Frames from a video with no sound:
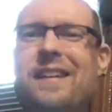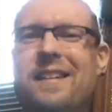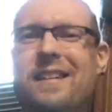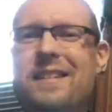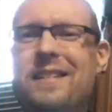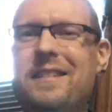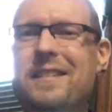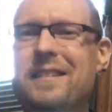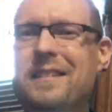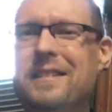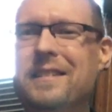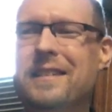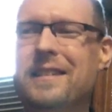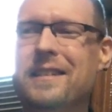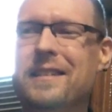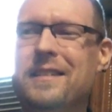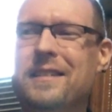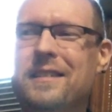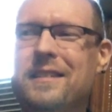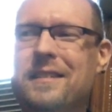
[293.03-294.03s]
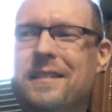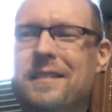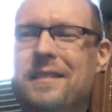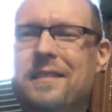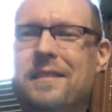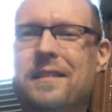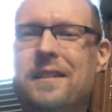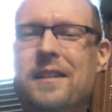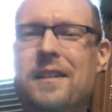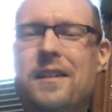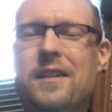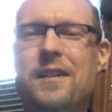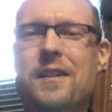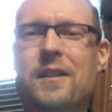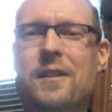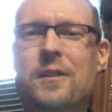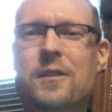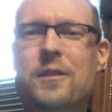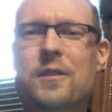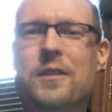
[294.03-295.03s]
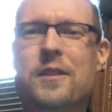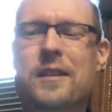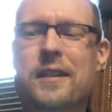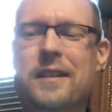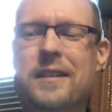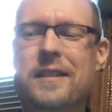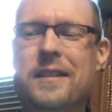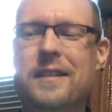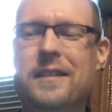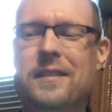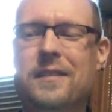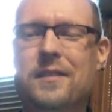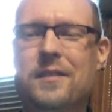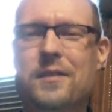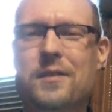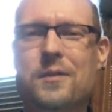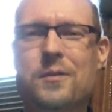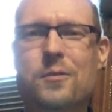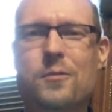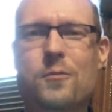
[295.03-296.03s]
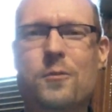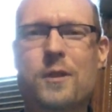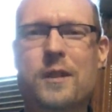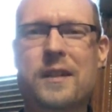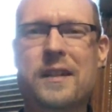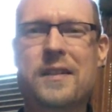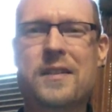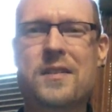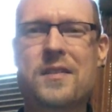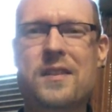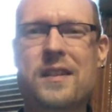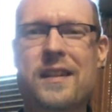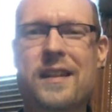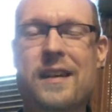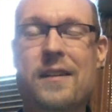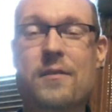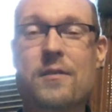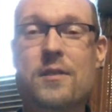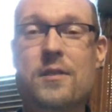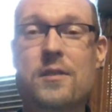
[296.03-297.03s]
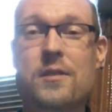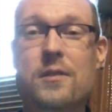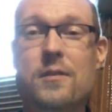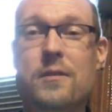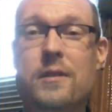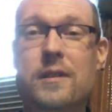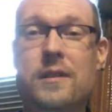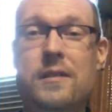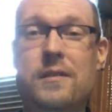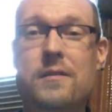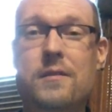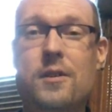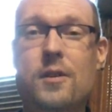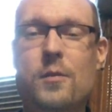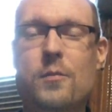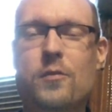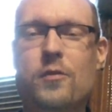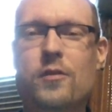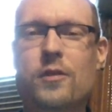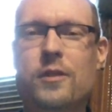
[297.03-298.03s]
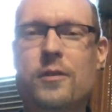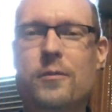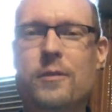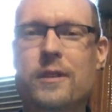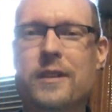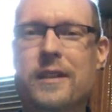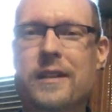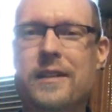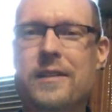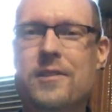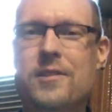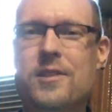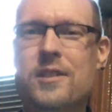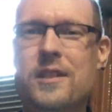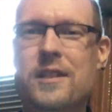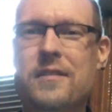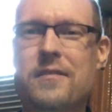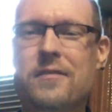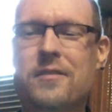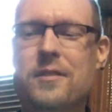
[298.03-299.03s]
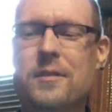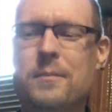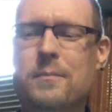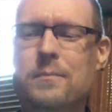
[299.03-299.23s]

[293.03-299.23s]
I think that's a good thing, and that's what I set out to do, and hopefully what I achieved.